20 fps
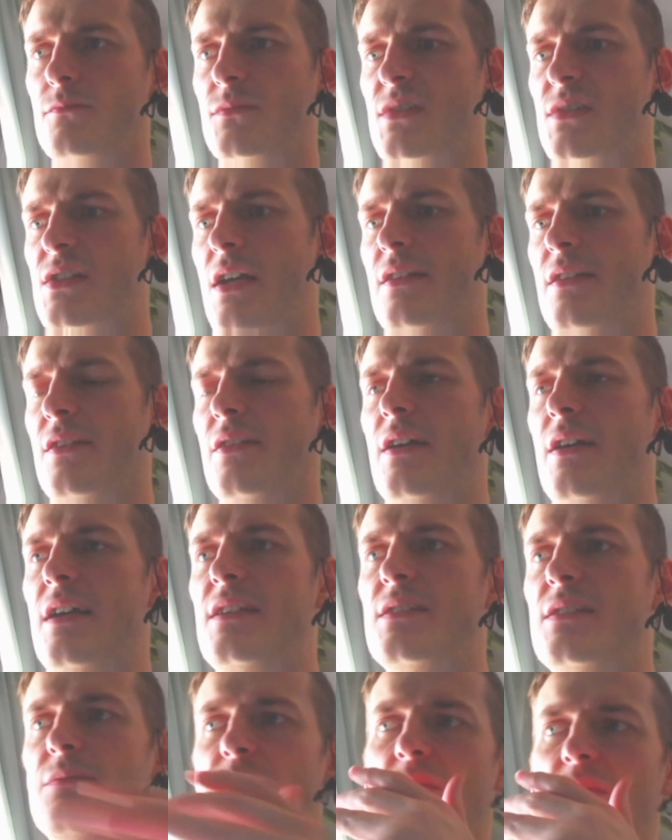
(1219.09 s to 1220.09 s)
It's kind of
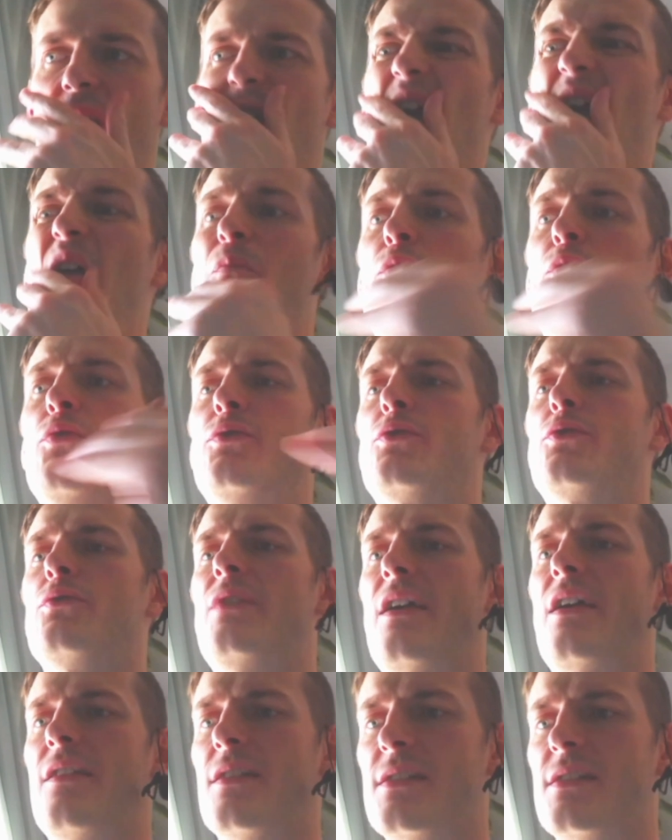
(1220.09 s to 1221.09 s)
nice. I move to
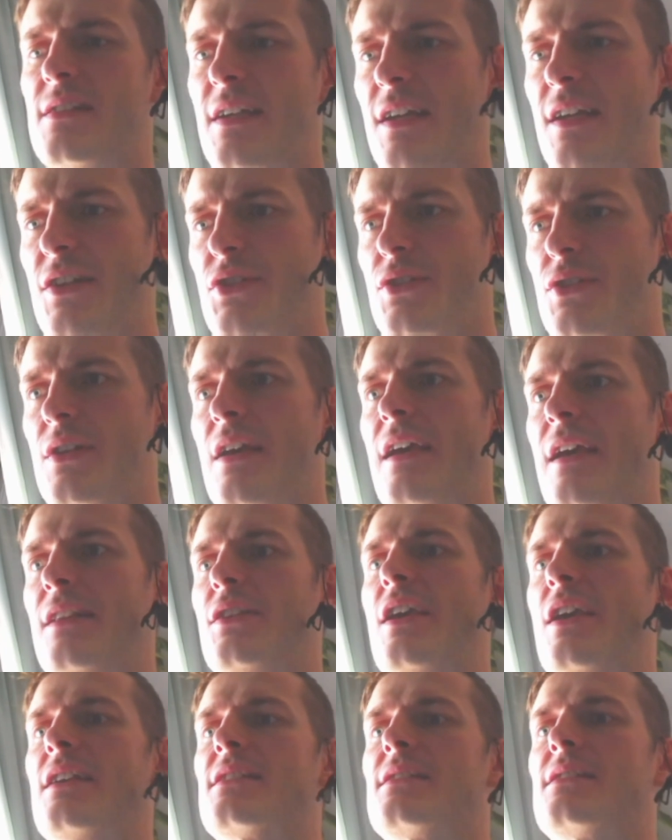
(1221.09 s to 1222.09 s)
another stage, and
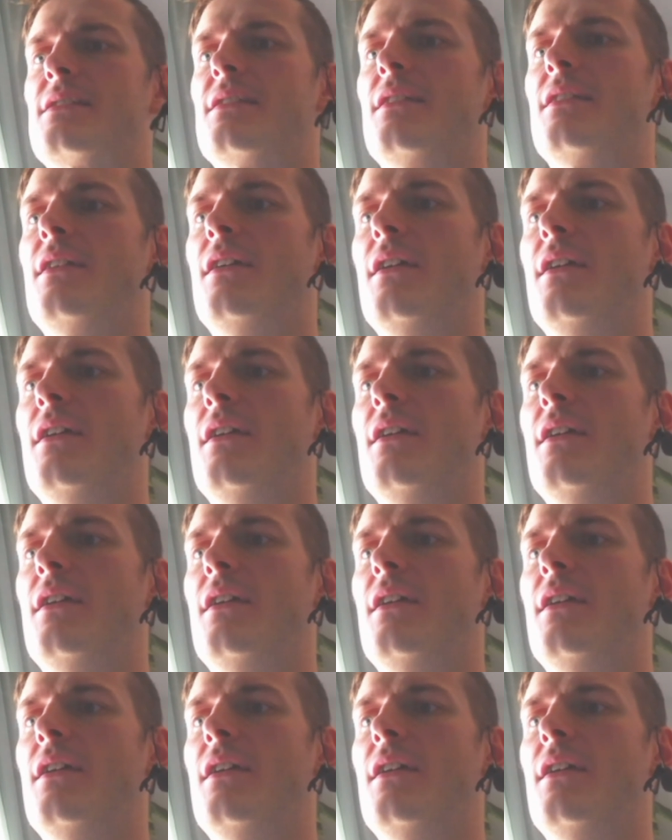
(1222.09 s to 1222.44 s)
yes,